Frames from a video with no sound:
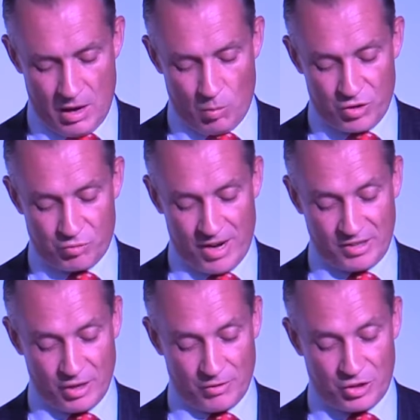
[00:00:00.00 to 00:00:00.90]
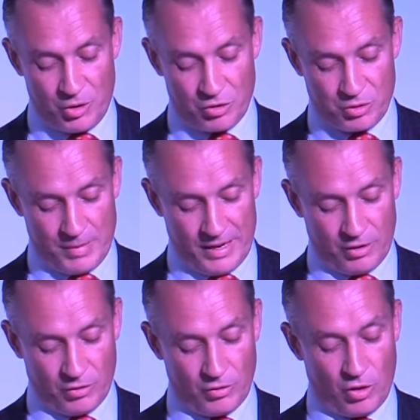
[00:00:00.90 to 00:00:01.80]
which raised over 200
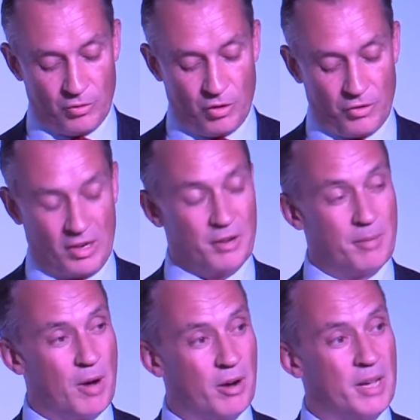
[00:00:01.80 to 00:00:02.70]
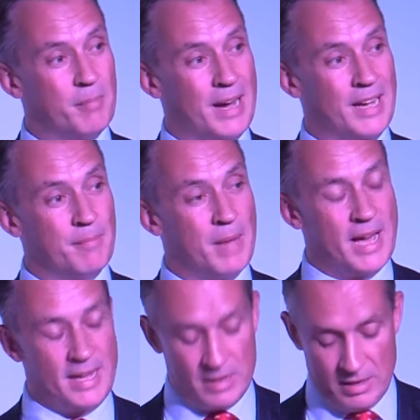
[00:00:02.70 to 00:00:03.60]
million on the London market back in
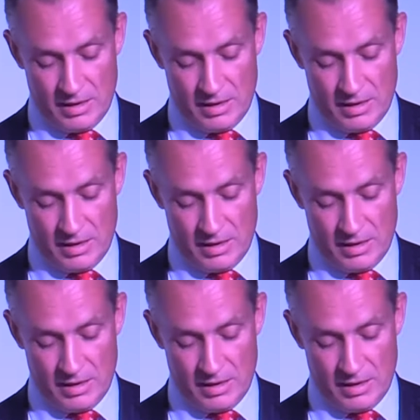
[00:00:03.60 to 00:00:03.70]
May,